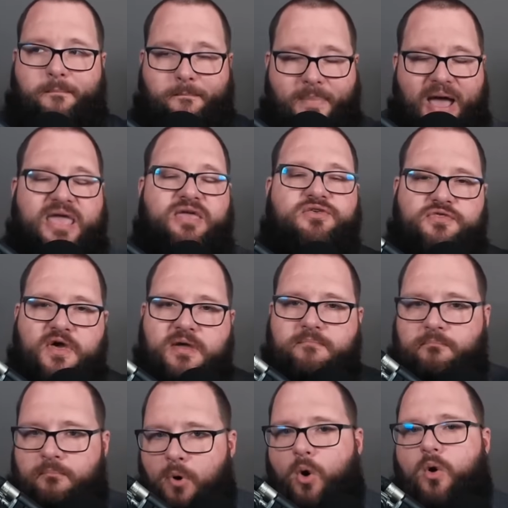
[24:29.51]
make
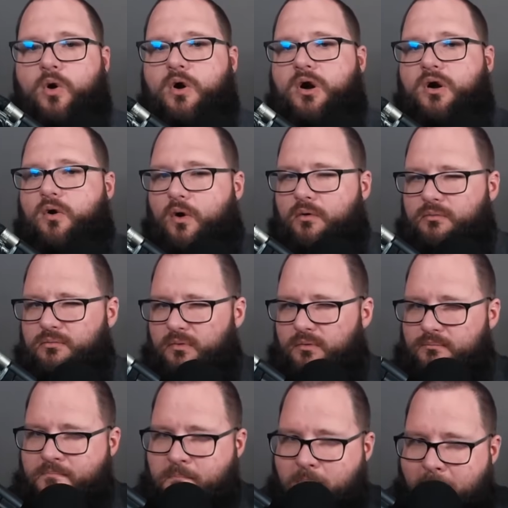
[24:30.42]
them more
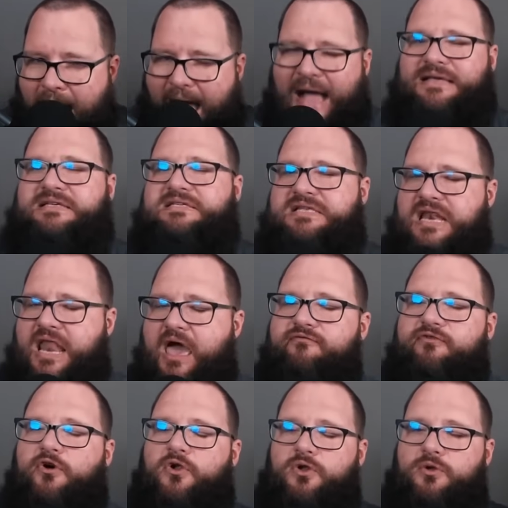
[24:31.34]
max
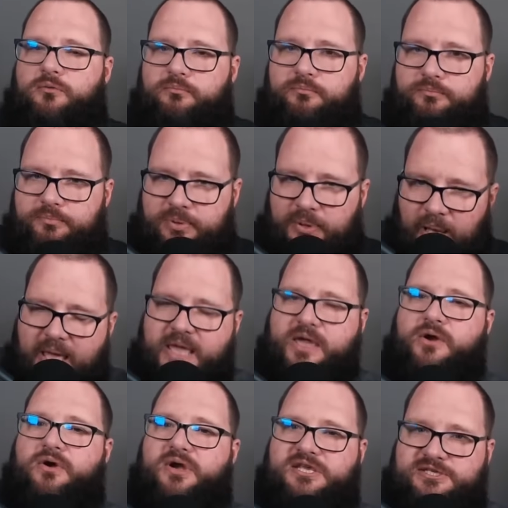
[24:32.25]
level
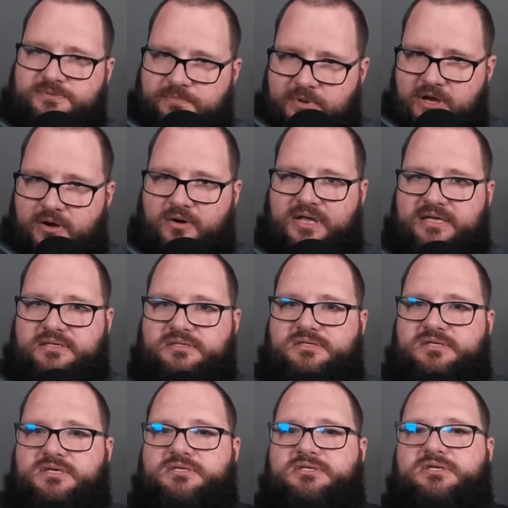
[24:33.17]
player
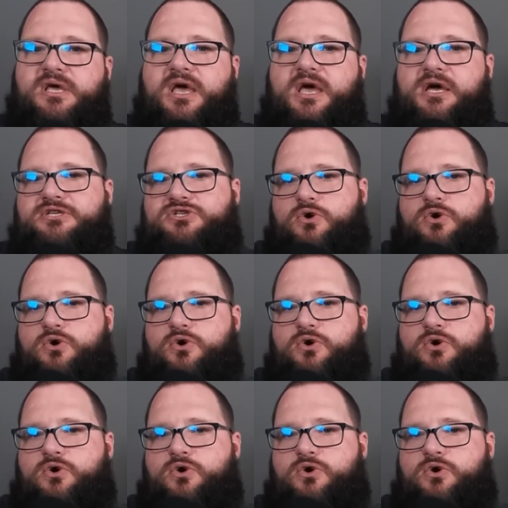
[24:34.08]
experiences.